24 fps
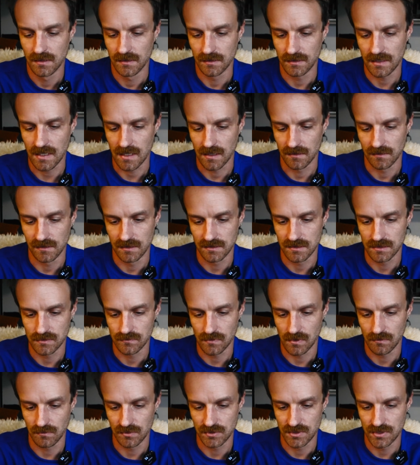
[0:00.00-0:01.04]
Yeah, this is
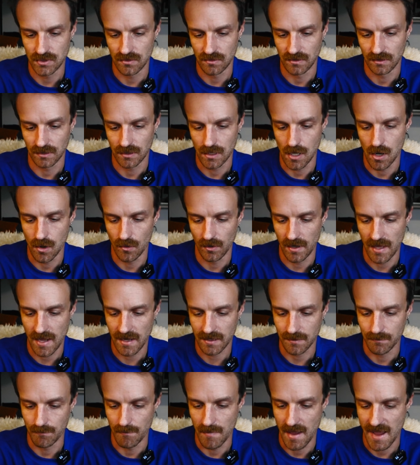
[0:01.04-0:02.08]
what we're shooting.
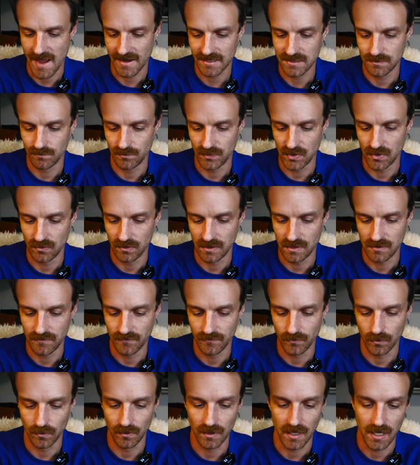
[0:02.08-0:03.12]
Kodak Max Beauty
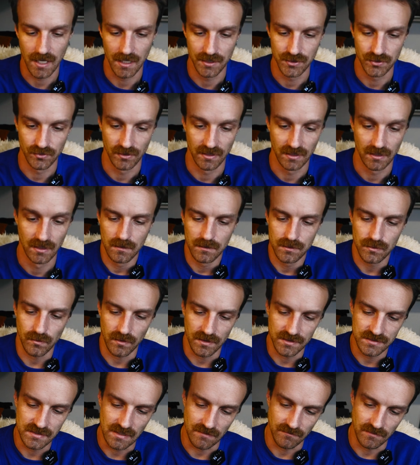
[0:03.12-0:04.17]
400.
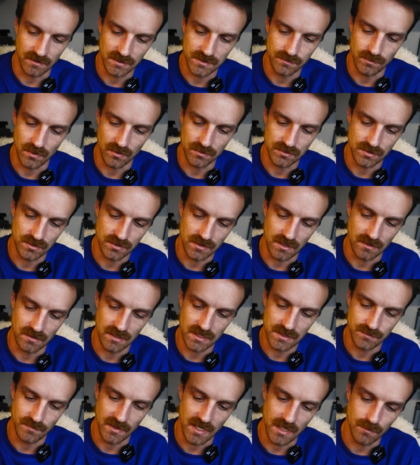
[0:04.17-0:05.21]
27 exposures on
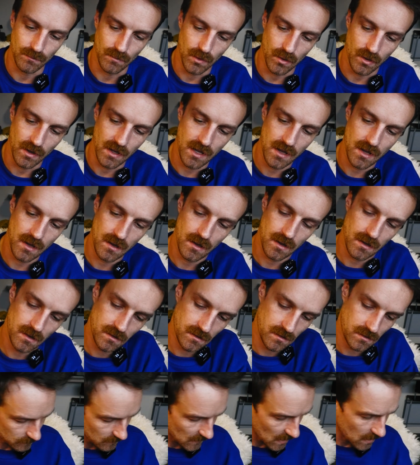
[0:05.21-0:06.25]
this bad boy.
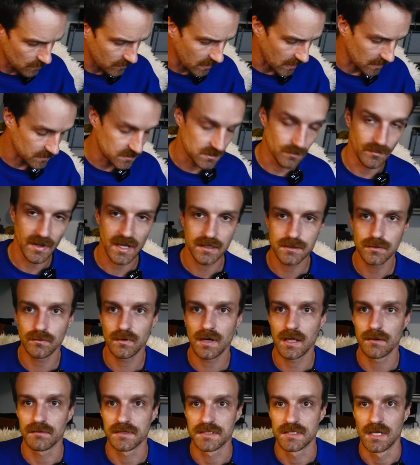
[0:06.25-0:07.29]
Okay, so back to
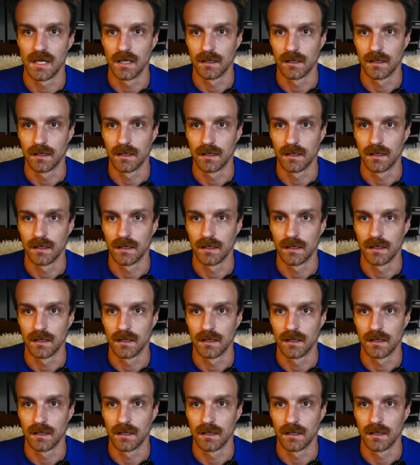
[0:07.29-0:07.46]
what I was saying.